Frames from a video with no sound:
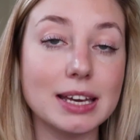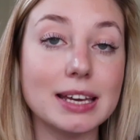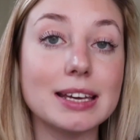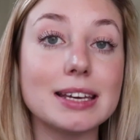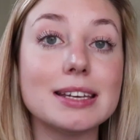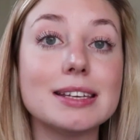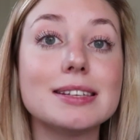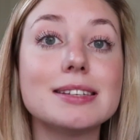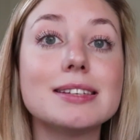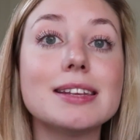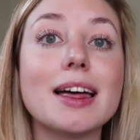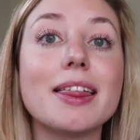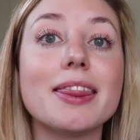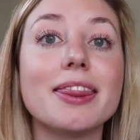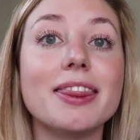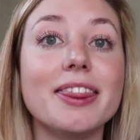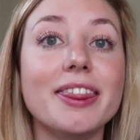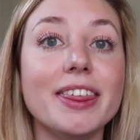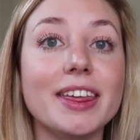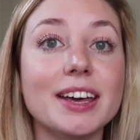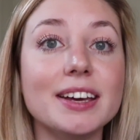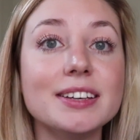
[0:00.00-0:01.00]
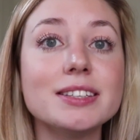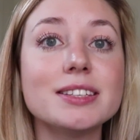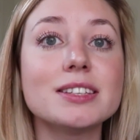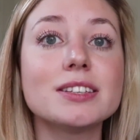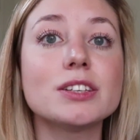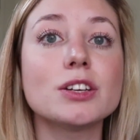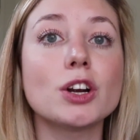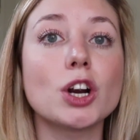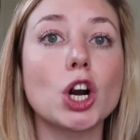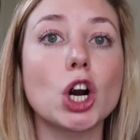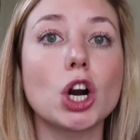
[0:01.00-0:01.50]
Is
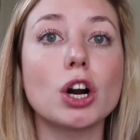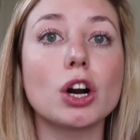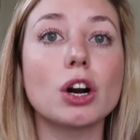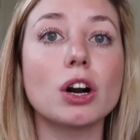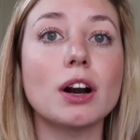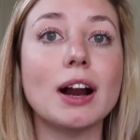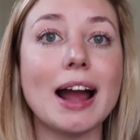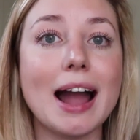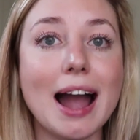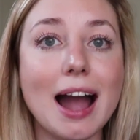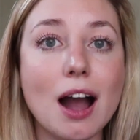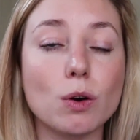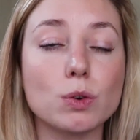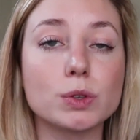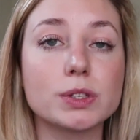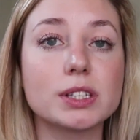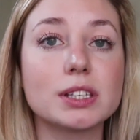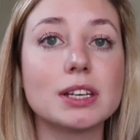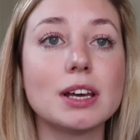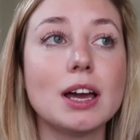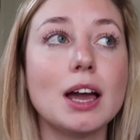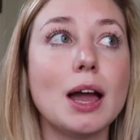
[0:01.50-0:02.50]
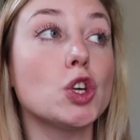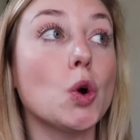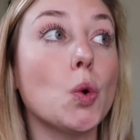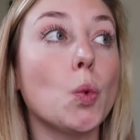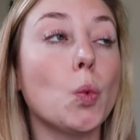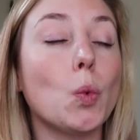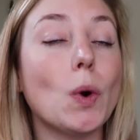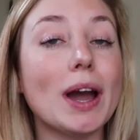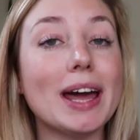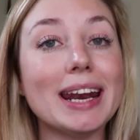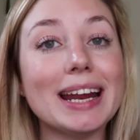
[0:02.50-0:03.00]
this her house? So
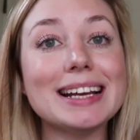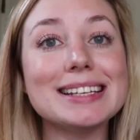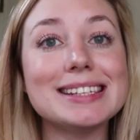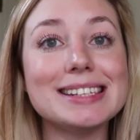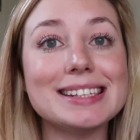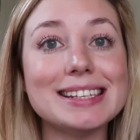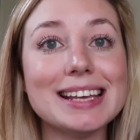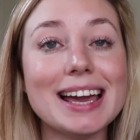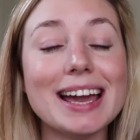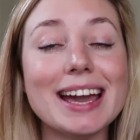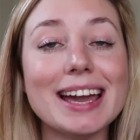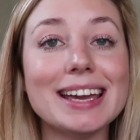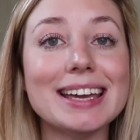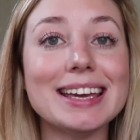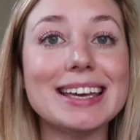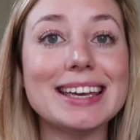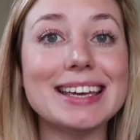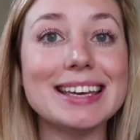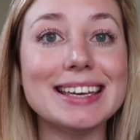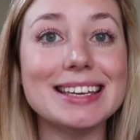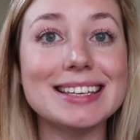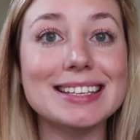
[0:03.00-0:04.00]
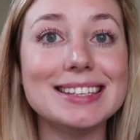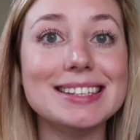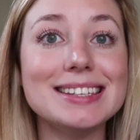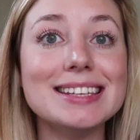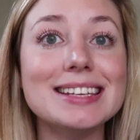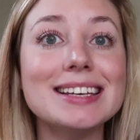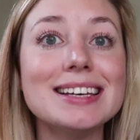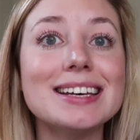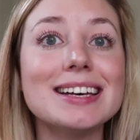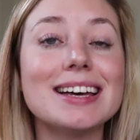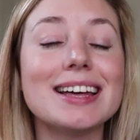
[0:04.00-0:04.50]
when I say is
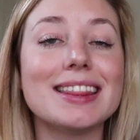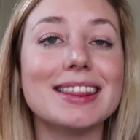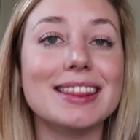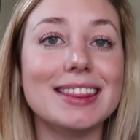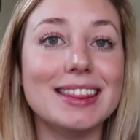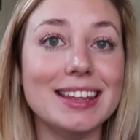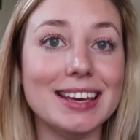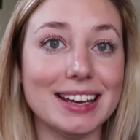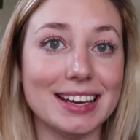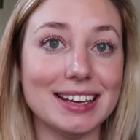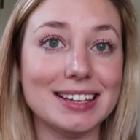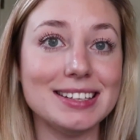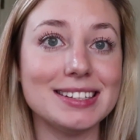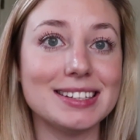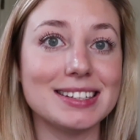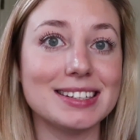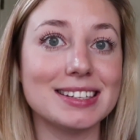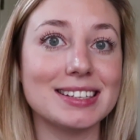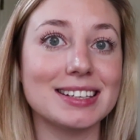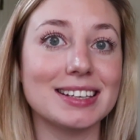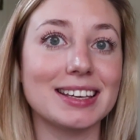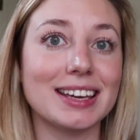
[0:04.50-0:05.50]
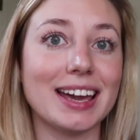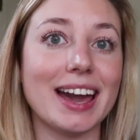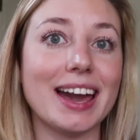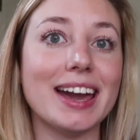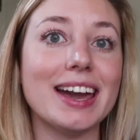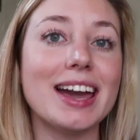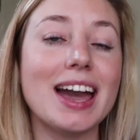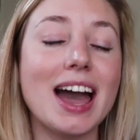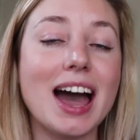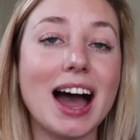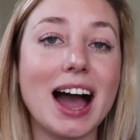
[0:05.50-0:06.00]
this,
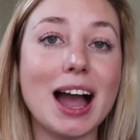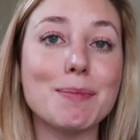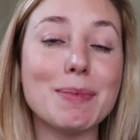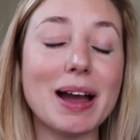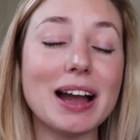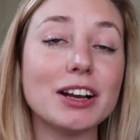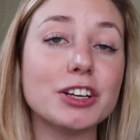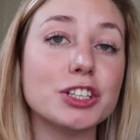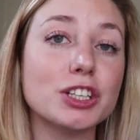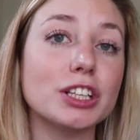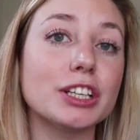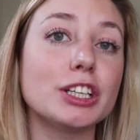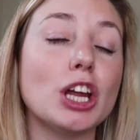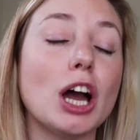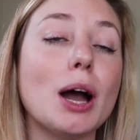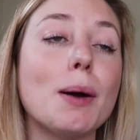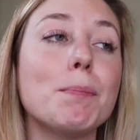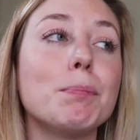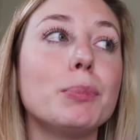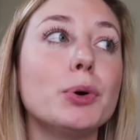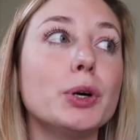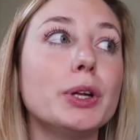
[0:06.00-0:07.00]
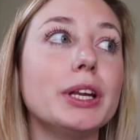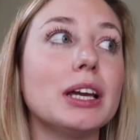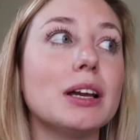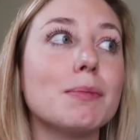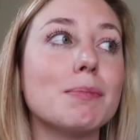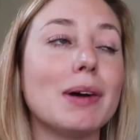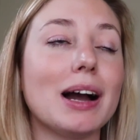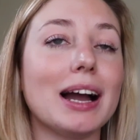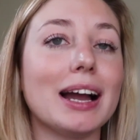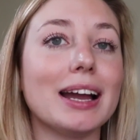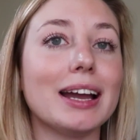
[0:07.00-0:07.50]
okay, I'm actually not
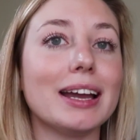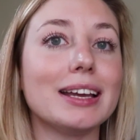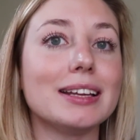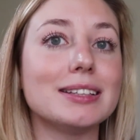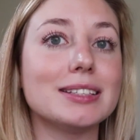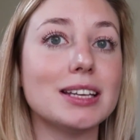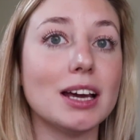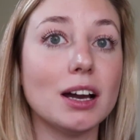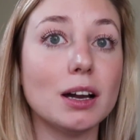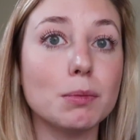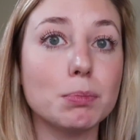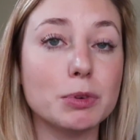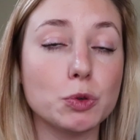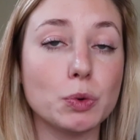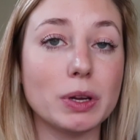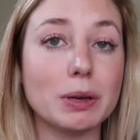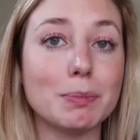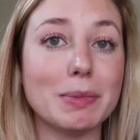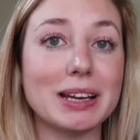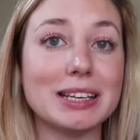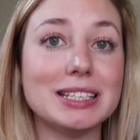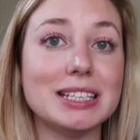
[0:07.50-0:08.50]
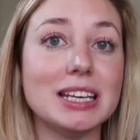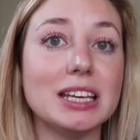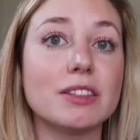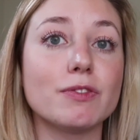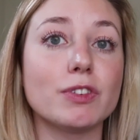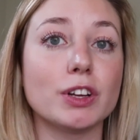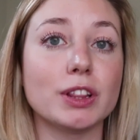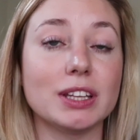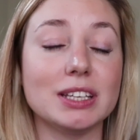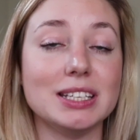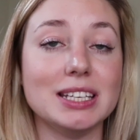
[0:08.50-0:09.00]
putting my tongue between my teeth
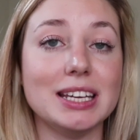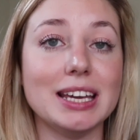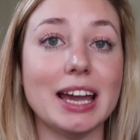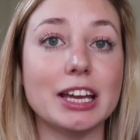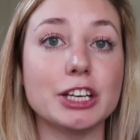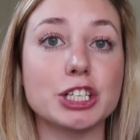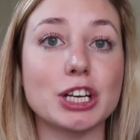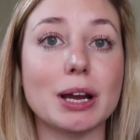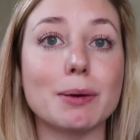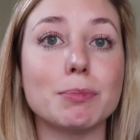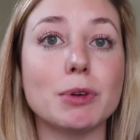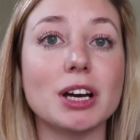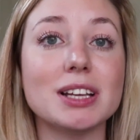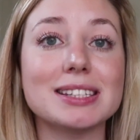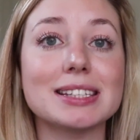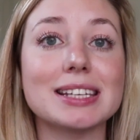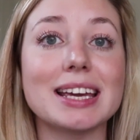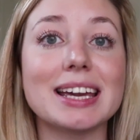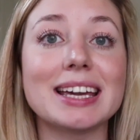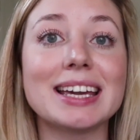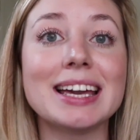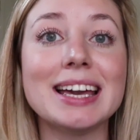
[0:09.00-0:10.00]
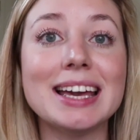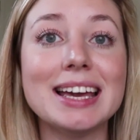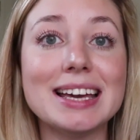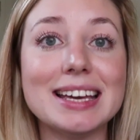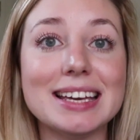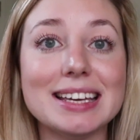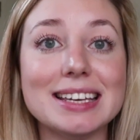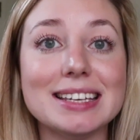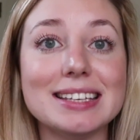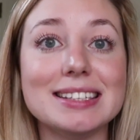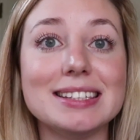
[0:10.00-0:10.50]
for the TH. I'm not saying
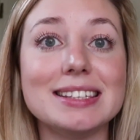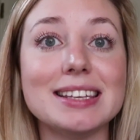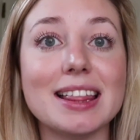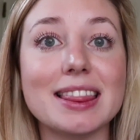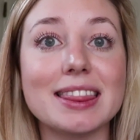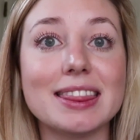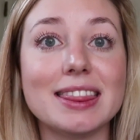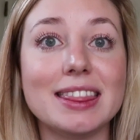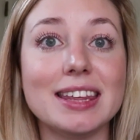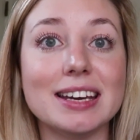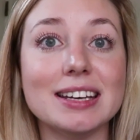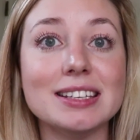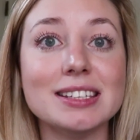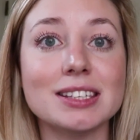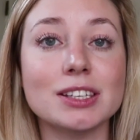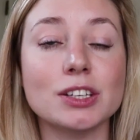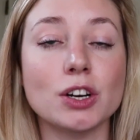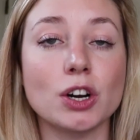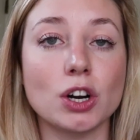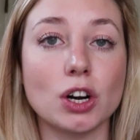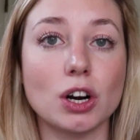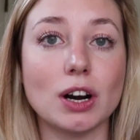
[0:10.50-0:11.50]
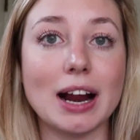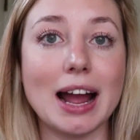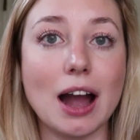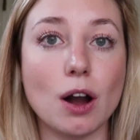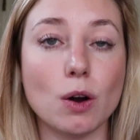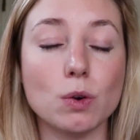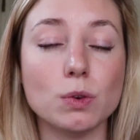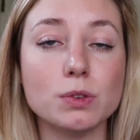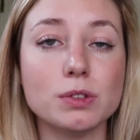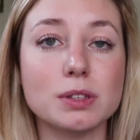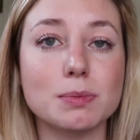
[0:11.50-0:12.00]
is this her
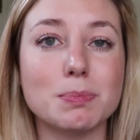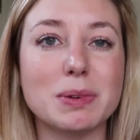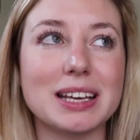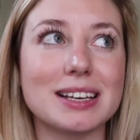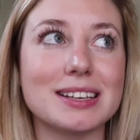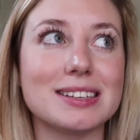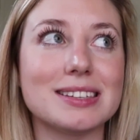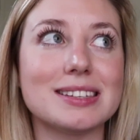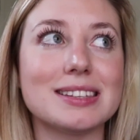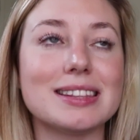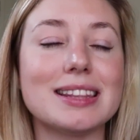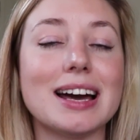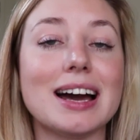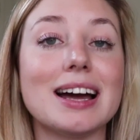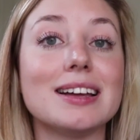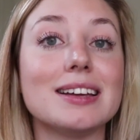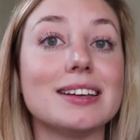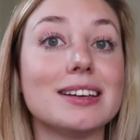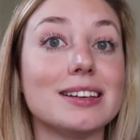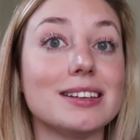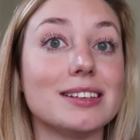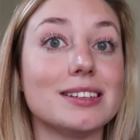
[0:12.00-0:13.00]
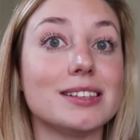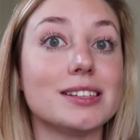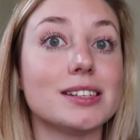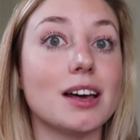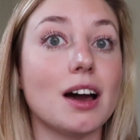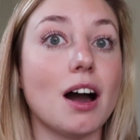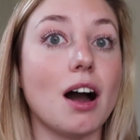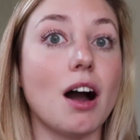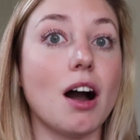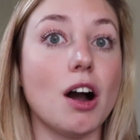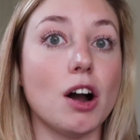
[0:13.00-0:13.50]
house, because that
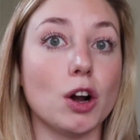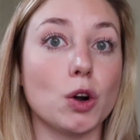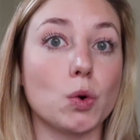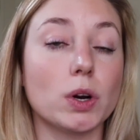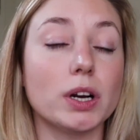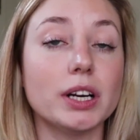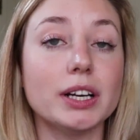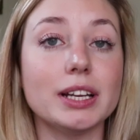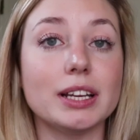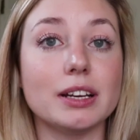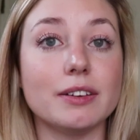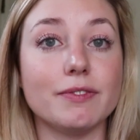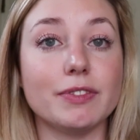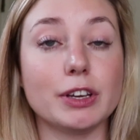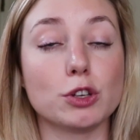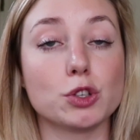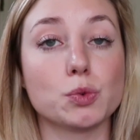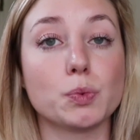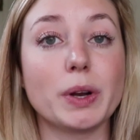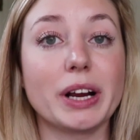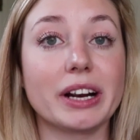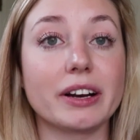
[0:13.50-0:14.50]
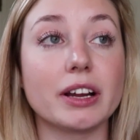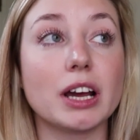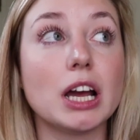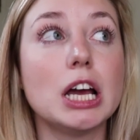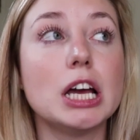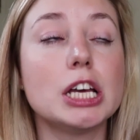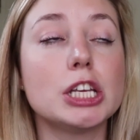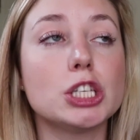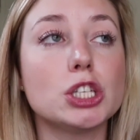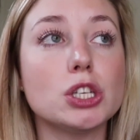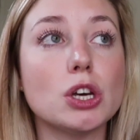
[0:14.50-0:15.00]
is awkward and it feels weird.
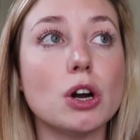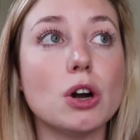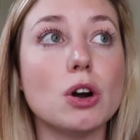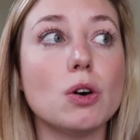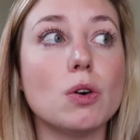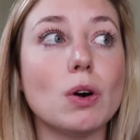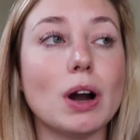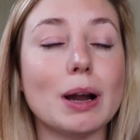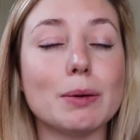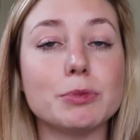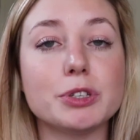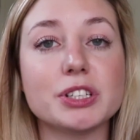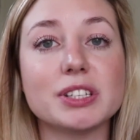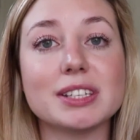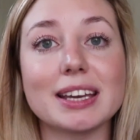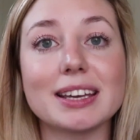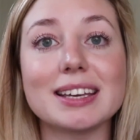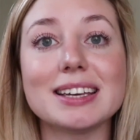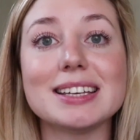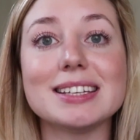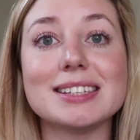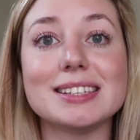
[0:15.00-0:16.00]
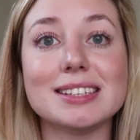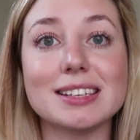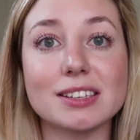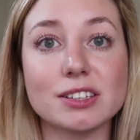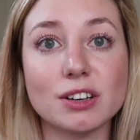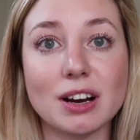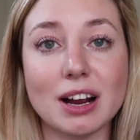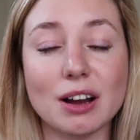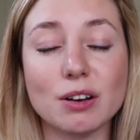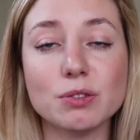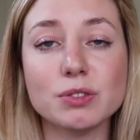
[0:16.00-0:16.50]
So I'm just saying, is this
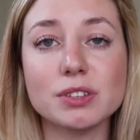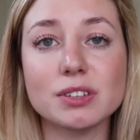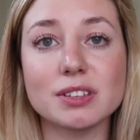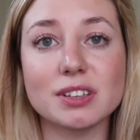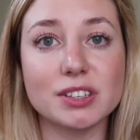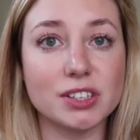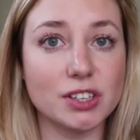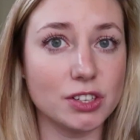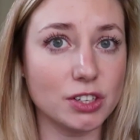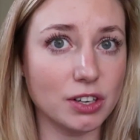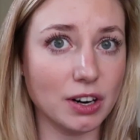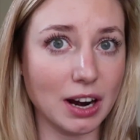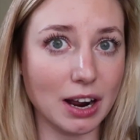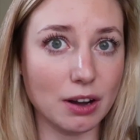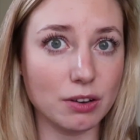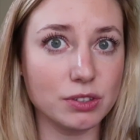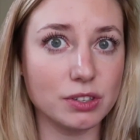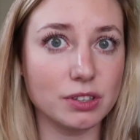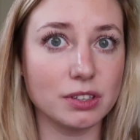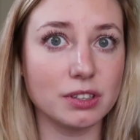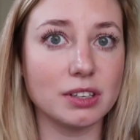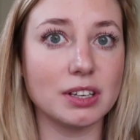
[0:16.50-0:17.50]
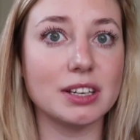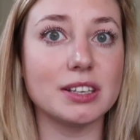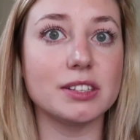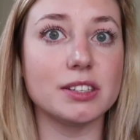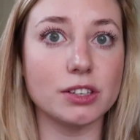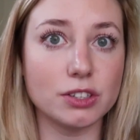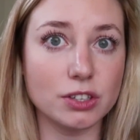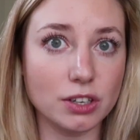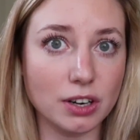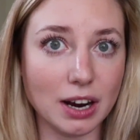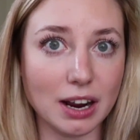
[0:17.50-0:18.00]
her house? Is this her house? Is
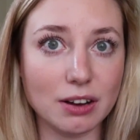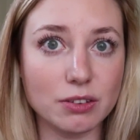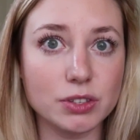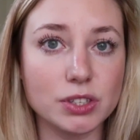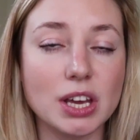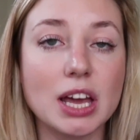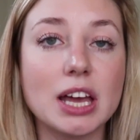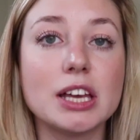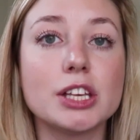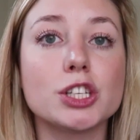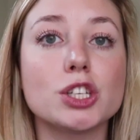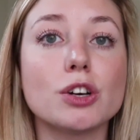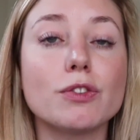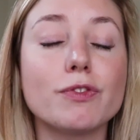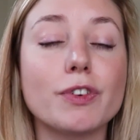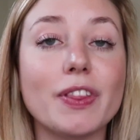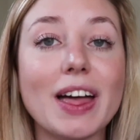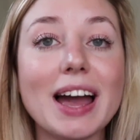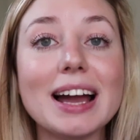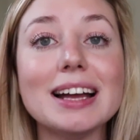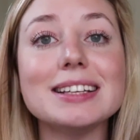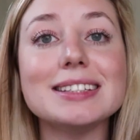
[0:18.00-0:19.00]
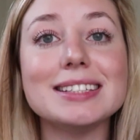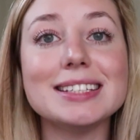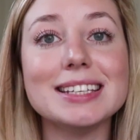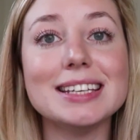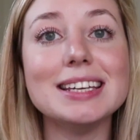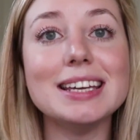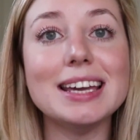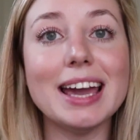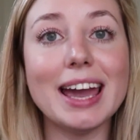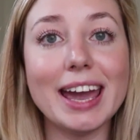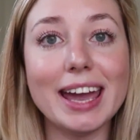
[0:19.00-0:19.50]
this her house? So for that
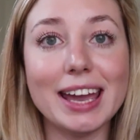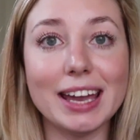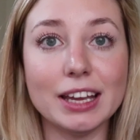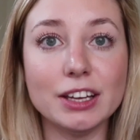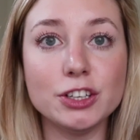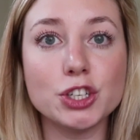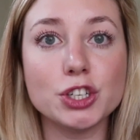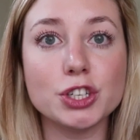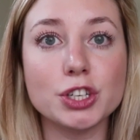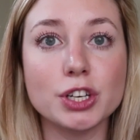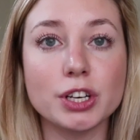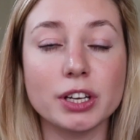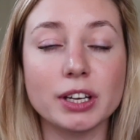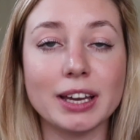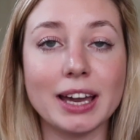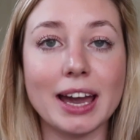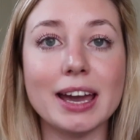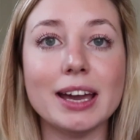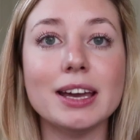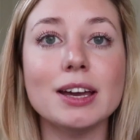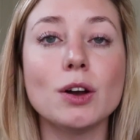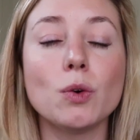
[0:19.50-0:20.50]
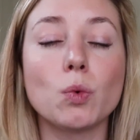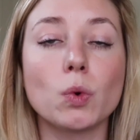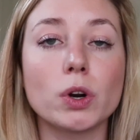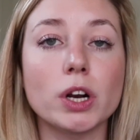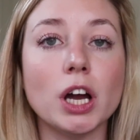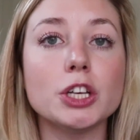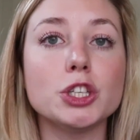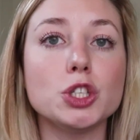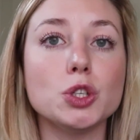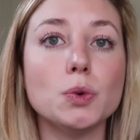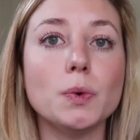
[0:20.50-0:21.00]
TH, okay, we're
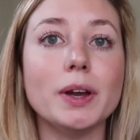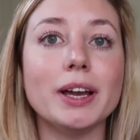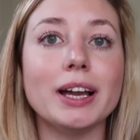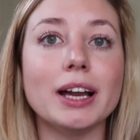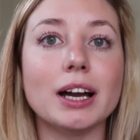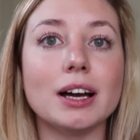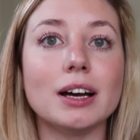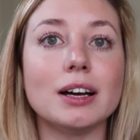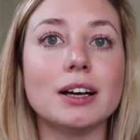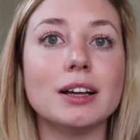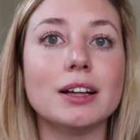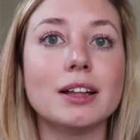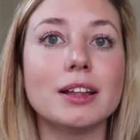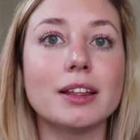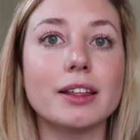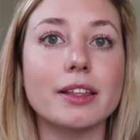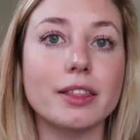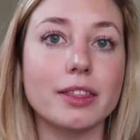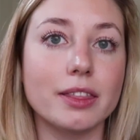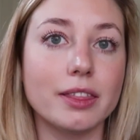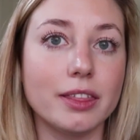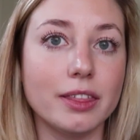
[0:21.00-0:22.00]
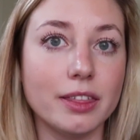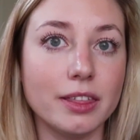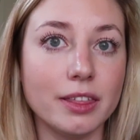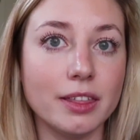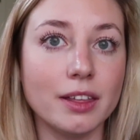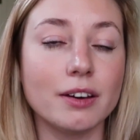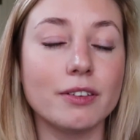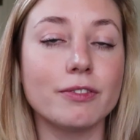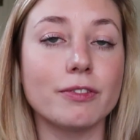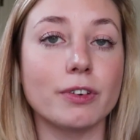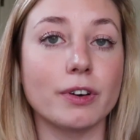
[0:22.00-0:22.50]
not doing a th
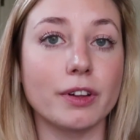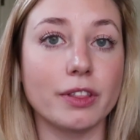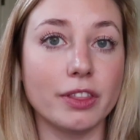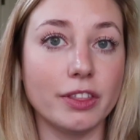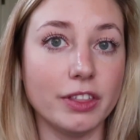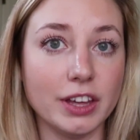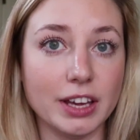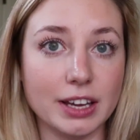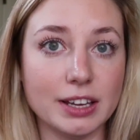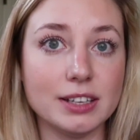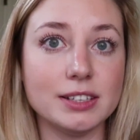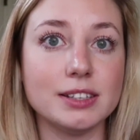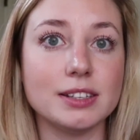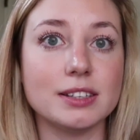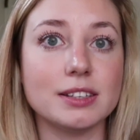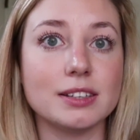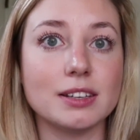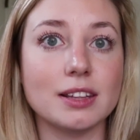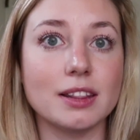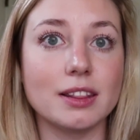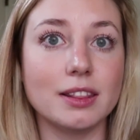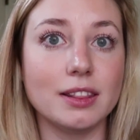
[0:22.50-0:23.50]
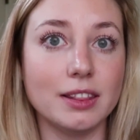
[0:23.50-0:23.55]
for this.